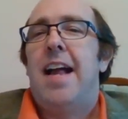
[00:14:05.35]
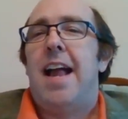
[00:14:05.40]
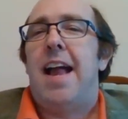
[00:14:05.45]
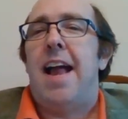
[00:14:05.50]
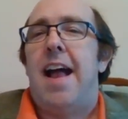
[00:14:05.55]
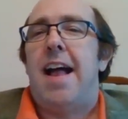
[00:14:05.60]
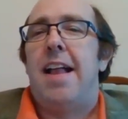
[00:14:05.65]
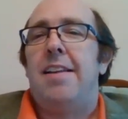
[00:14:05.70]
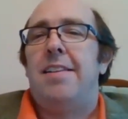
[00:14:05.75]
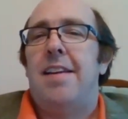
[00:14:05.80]

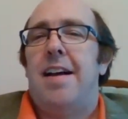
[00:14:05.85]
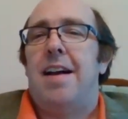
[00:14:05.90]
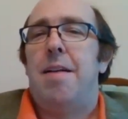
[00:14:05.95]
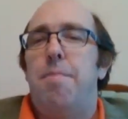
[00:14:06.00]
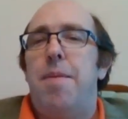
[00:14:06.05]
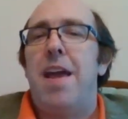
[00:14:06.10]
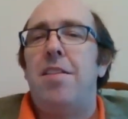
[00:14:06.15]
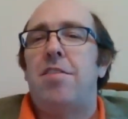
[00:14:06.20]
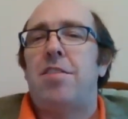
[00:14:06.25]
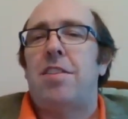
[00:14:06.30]
And
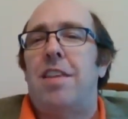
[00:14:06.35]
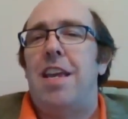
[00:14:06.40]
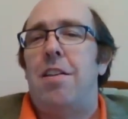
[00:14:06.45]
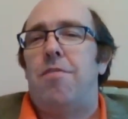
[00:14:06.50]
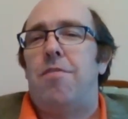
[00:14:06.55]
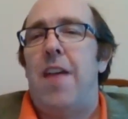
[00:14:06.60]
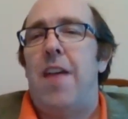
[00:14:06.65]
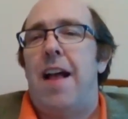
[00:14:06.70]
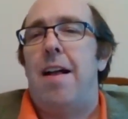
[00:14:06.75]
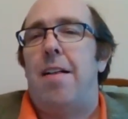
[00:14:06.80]
basically
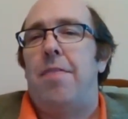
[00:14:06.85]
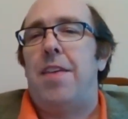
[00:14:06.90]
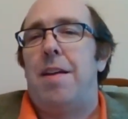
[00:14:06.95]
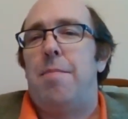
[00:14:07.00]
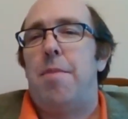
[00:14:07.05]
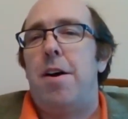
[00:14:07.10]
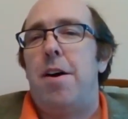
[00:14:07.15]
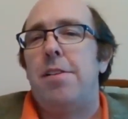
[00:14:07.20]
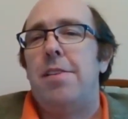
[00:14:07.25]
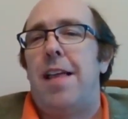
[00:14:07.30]
it found
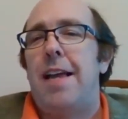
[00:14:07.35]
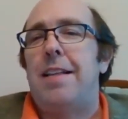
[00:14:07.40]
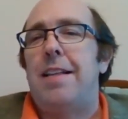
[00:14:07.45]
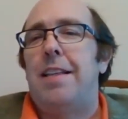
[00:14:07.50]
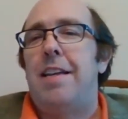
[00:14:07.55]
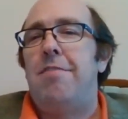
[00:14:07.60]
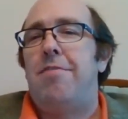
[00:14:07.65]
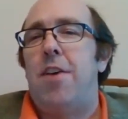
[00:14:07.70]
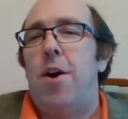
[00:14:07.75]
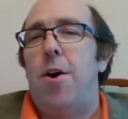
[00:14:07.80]
that among
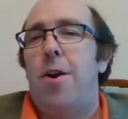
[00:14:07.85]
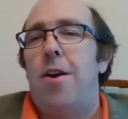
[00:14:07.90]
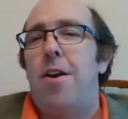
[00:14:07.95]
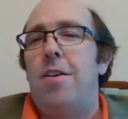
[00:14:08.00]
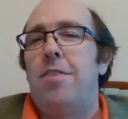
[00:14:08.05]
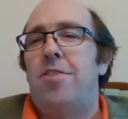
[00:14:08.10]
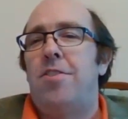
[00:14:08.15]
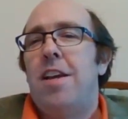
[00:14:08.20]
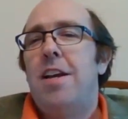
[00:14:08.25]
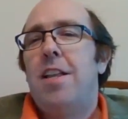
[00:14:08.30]
likely
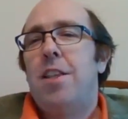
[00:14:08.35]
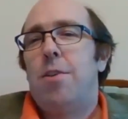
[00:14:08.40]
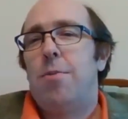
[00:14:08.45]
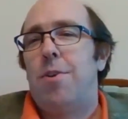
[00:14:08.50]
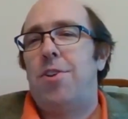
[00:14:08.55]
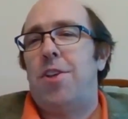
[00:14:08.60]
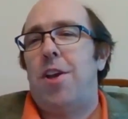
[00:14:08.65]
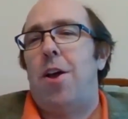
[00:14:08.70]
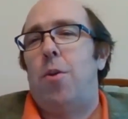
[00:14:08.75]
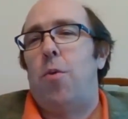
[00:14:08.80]
voters, the
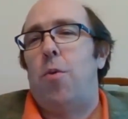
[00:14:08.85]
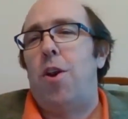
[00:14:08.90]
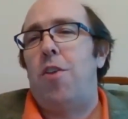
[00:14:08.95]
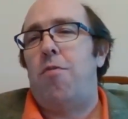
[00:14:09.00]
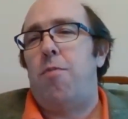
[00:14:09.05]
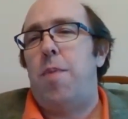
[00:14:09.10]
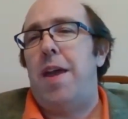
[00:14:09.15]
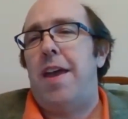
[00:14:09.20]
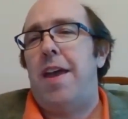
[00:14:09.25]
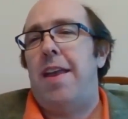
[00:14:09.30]
result would
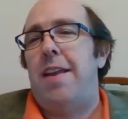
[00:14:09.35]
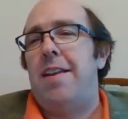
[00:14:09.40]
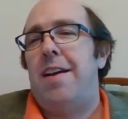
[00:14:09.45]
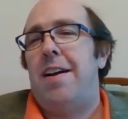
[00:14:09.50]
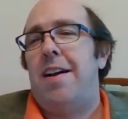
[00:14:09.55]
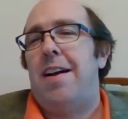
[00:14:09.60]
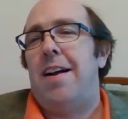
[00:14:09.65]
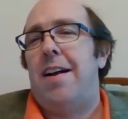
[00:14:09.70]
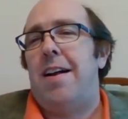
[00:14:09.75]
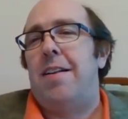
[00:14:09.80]
have been
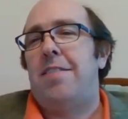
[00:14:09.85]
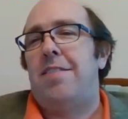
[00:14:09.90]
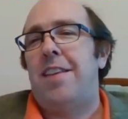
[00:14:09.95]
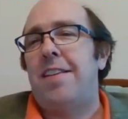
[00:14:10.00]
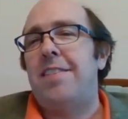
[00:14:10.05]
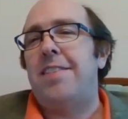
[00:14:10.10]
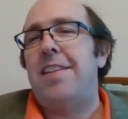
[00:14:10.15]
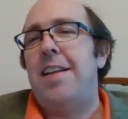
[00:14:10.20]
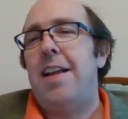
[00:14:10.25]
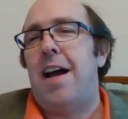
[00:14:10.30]

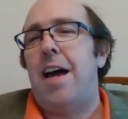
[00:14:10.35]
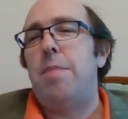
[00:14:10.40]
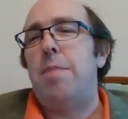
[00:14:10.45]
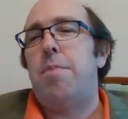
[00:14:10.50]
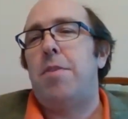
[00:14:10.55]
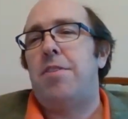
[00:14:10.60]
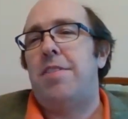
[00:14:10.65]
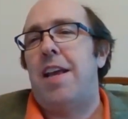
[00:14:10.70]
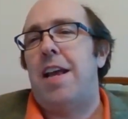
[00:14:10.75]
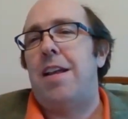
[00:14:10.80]

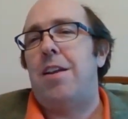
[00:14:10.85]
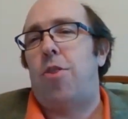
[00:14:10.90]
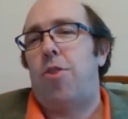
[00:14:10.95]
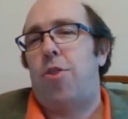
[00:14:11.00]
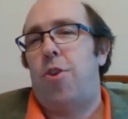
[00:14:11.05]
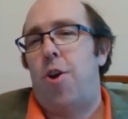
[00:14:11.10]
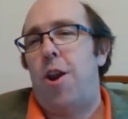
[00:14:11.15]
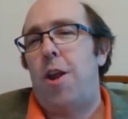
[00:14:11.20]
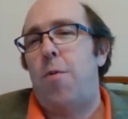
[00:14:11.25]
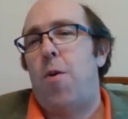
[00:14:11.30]
69% to
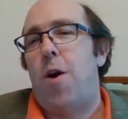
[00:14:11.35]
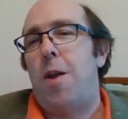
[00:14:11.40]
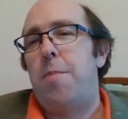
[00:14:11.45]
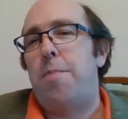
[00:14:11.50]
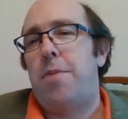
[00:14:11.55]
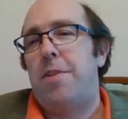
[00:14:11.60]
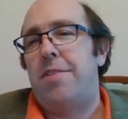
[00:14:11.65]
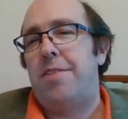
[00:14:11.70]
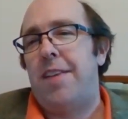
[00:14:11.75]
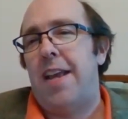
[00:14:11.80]

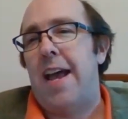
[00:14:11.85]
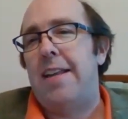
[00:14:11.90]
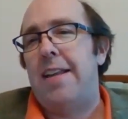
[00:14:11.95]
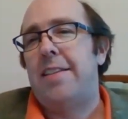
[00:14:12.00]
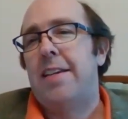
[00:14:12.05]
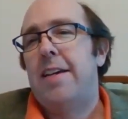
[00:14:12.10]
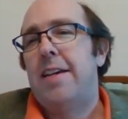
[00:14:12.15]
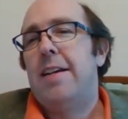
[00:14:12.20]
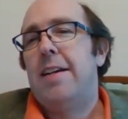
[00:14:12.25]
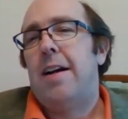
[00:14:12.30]
31%.
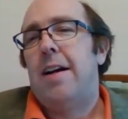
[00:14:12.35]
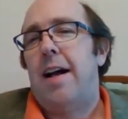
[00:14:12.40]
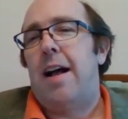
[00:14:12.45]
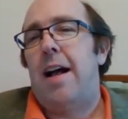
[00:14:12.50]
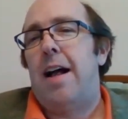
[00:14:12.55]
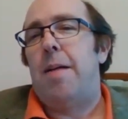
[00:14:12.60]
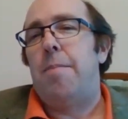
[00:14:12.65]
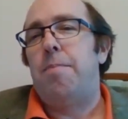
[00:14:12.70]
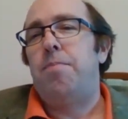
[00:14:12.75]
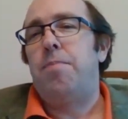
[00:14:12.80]

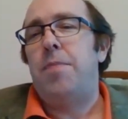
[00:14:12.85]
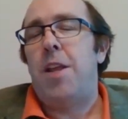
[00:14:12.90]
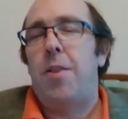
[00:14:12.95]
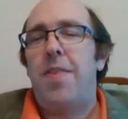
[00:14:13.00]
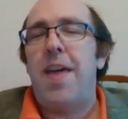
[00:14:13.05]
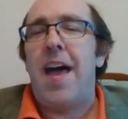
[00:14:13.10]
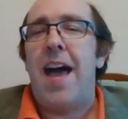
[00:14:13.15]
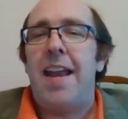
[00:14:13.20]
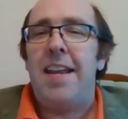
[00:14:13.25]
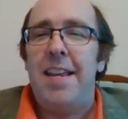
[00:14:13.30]

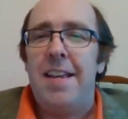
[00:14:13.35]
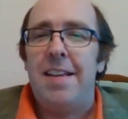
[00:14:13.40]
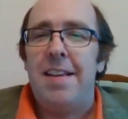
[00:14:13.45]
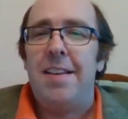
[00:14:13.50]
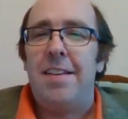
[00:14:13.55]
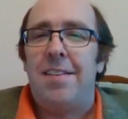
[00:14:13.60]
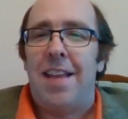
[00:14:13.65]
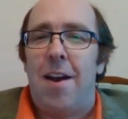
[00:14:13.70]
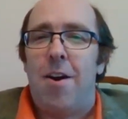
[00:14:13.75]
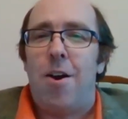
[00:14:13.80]
That
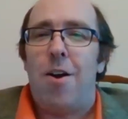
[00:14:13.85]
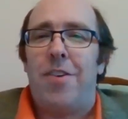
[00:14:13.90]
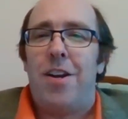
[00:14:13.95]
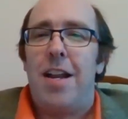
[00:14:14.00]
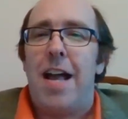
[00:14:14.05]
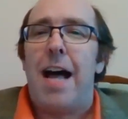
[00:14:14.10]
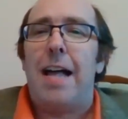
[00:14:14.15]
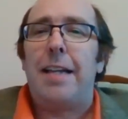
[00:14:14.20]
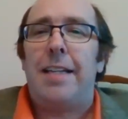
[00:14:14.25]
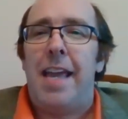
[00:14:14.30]
is,
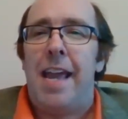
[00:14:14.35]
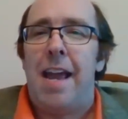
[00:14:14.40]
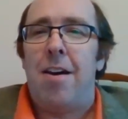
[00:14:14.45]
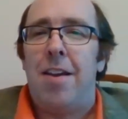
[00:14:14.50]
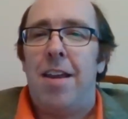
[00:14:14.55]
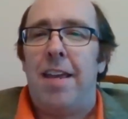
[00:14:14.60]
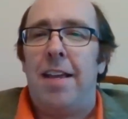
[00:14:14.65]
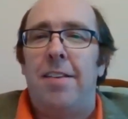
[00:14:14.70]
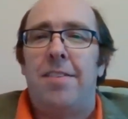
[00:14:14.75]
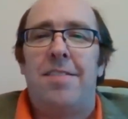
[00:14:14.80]
however, not
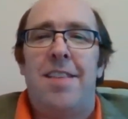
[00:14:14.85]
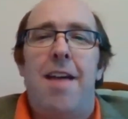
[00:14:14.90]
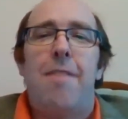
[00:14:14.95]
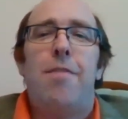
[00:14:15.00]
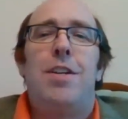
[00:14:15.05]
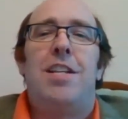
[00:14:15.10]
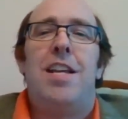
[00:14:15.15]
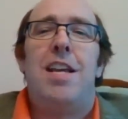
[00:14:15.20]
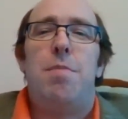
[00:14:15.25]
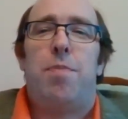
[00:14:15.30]
counting
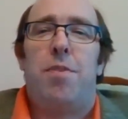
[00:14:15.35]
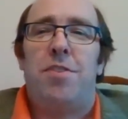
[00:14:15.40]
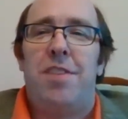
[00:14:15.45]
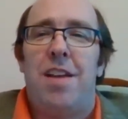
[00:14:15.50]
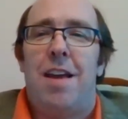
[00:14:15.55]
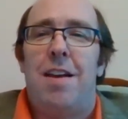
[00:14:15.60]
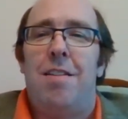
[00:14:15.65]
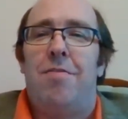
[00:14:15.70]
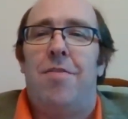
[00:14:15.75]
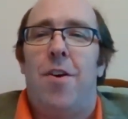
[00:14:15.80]

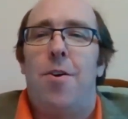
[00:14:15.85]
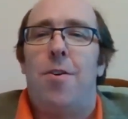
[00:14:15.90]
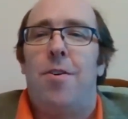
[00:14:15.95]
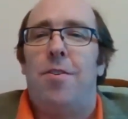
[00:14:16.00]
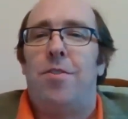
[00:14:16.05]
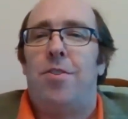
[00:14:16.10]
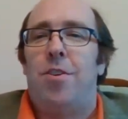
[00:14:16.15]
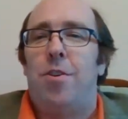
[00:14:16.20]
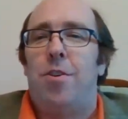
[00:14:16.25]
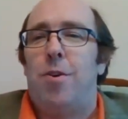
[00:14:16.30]
17% of
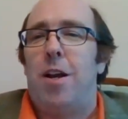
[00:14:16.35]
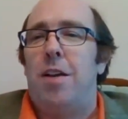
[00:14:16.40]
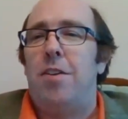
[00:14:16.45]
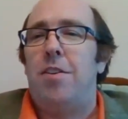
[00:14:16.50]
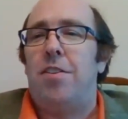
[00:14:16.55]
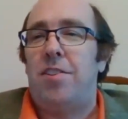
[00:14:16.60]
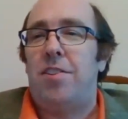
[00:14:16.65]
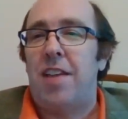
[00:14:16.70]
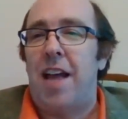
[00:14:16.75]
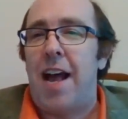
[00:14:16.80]
voters who were
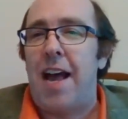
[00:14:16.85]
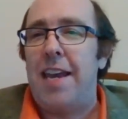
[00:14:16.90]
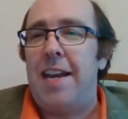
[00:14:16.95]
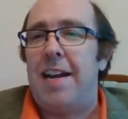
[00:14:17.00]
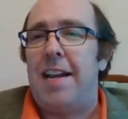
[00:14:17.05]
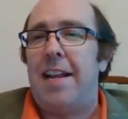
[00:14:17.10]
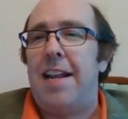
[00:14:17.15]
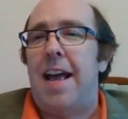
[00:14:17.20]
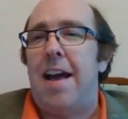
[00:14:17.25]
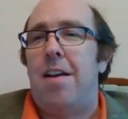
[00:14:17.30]

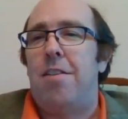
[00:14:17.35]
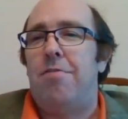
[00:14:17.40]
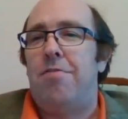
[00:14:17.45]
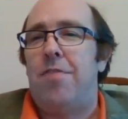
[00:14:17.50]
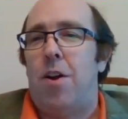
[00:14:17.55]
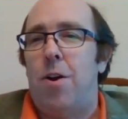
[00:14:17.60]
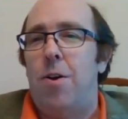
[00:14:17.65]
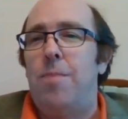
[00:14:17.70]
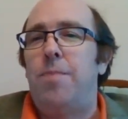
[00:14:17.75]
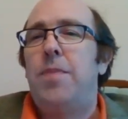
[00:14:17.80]
undecided on how to
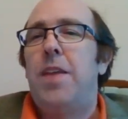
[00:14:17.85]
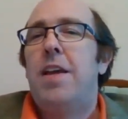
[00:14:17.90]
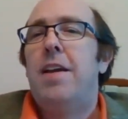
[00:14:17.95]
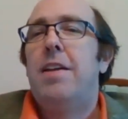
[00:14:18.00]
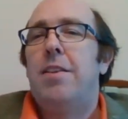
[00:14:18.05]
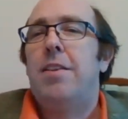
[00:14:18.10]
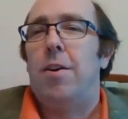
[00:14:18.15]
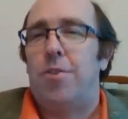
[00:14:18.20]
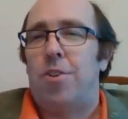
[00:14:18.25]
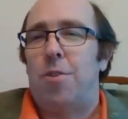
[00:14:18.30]
vote.
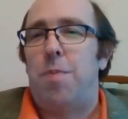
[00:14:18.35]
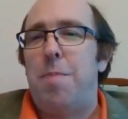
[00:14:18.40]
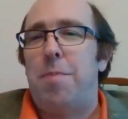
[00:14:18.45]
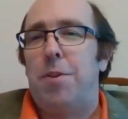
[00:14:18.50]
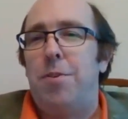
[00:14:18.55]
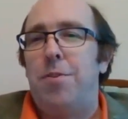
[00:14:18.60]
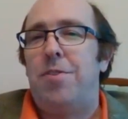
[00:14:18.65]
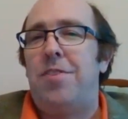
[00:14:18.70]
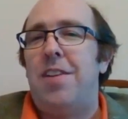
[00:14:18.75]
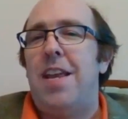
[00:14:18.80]
Those are
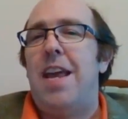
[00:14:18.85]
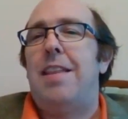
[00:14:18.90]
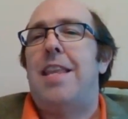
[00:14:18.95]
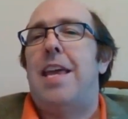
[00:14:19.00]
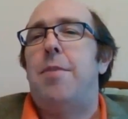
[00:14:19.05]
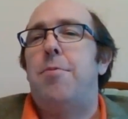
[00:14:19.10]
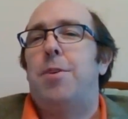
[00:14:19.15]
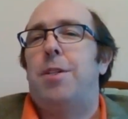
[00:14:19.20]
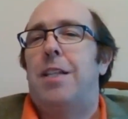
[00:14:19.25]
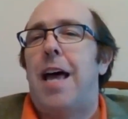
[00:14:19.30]
people who said
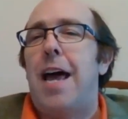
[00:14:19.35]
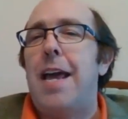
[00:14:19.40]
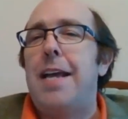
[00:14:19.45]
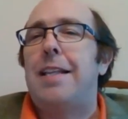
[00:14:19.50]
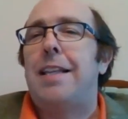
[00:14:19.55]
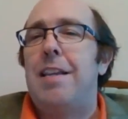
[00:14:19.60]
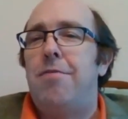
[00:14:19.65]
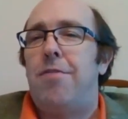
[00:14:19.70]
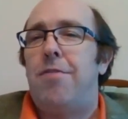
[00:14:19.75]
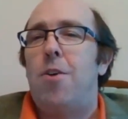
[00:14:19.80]
they would
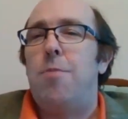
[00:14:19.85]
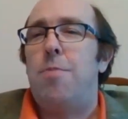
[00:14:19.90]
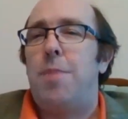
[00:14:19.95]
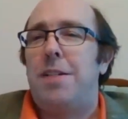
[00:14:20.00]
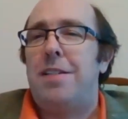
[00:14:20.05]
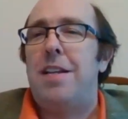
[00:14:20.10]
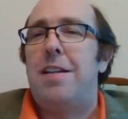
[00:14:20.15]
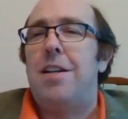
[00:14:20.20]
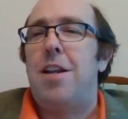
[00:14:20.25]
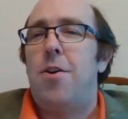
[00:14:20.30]
likely vote
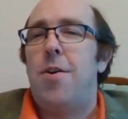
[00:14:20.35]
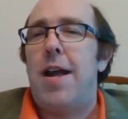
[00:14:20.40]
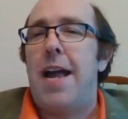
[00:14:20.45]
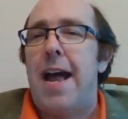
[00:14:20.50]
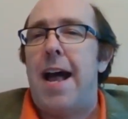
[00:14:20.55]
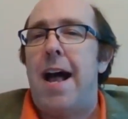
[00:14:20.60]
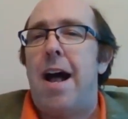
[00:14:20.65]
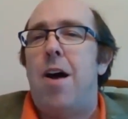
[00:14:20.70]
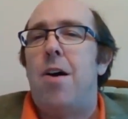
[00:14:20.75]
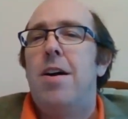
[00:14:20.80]
but didn't know
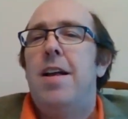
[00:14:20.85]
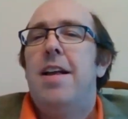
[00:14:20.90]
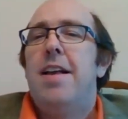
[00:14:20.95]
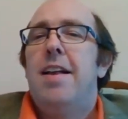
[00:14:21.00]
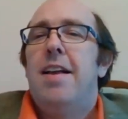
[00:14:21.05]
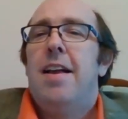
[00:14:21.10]
how.